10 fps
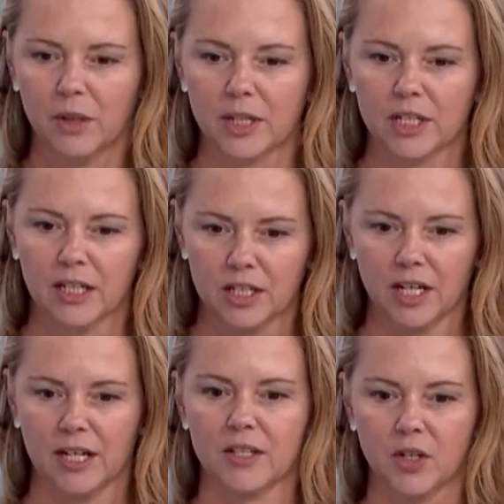You actually get a
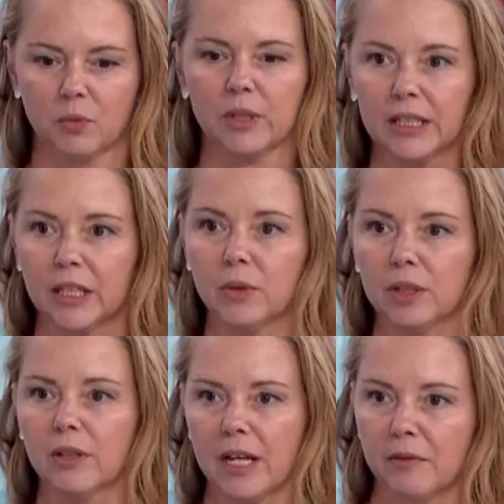chance to really
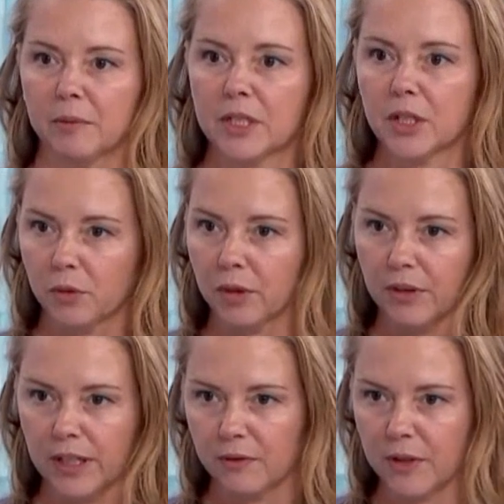grill the government, to grill
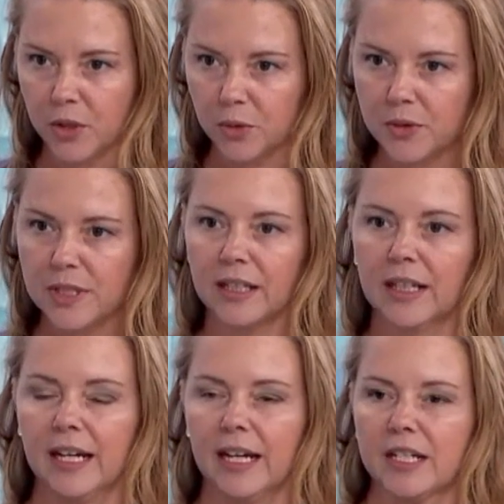the officials,
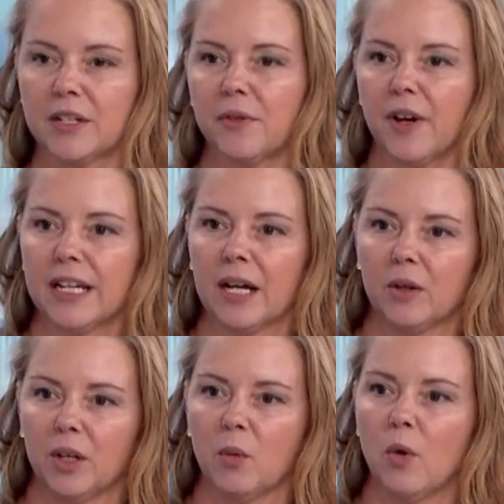to find
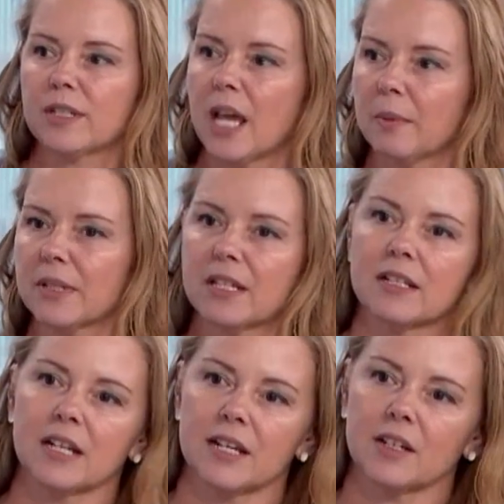out, what's happened
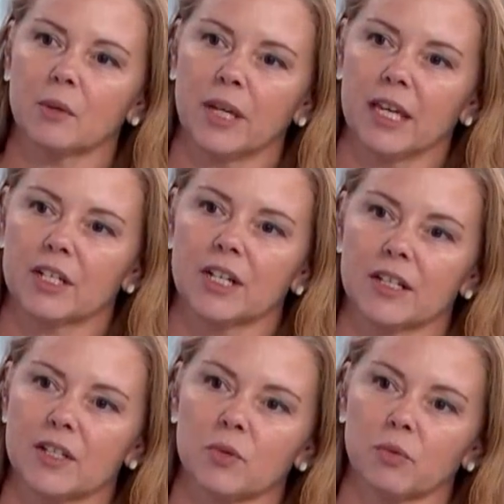since last time we had a
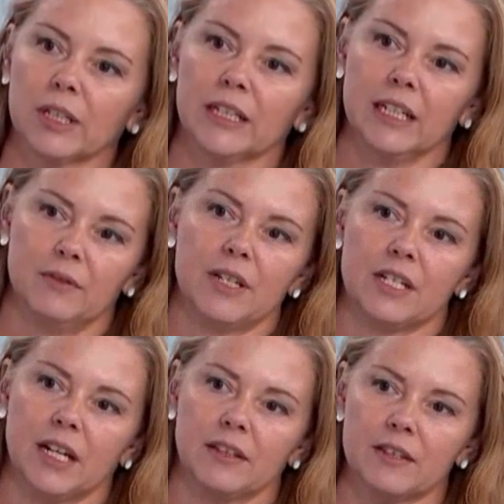chance to really
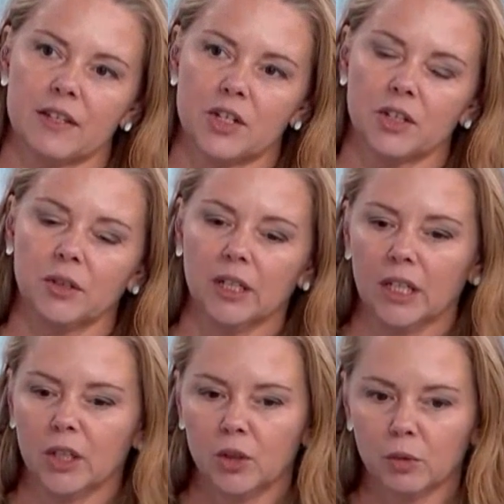investigate this issue.
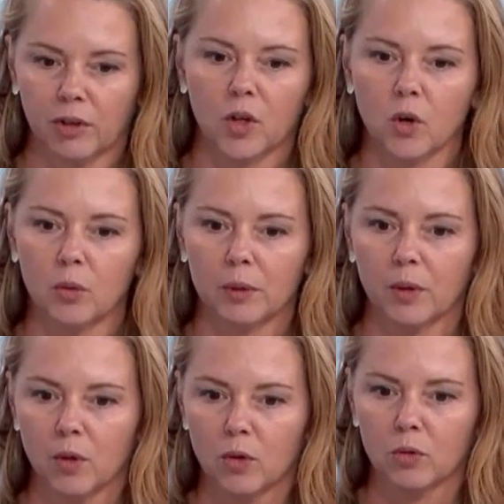You will recall we were
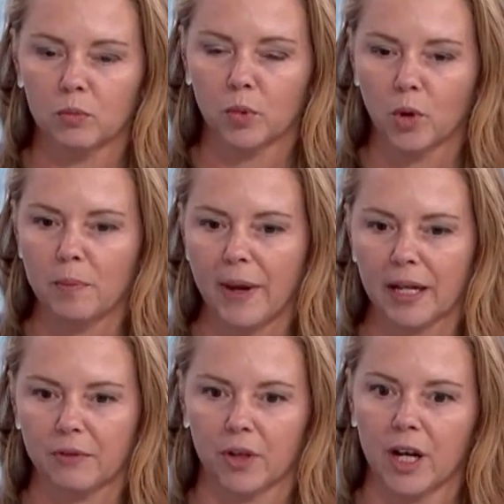all brought
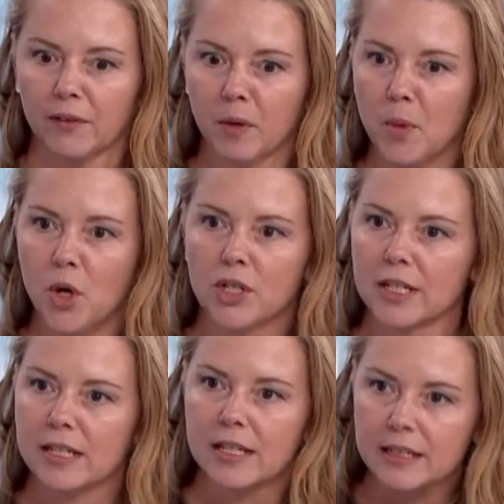back for a kind of
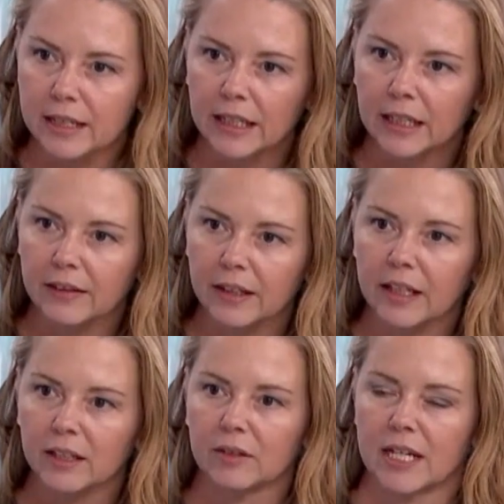emergency sitting at the
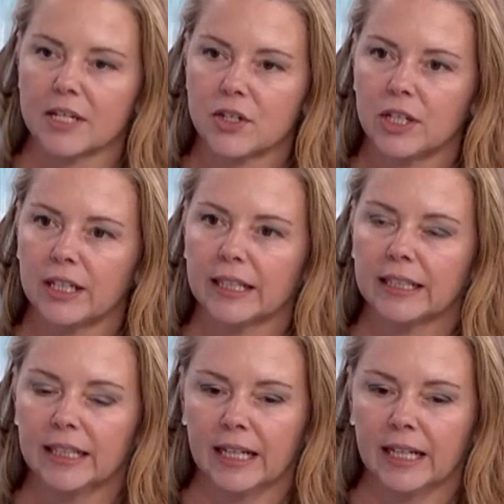end of last year.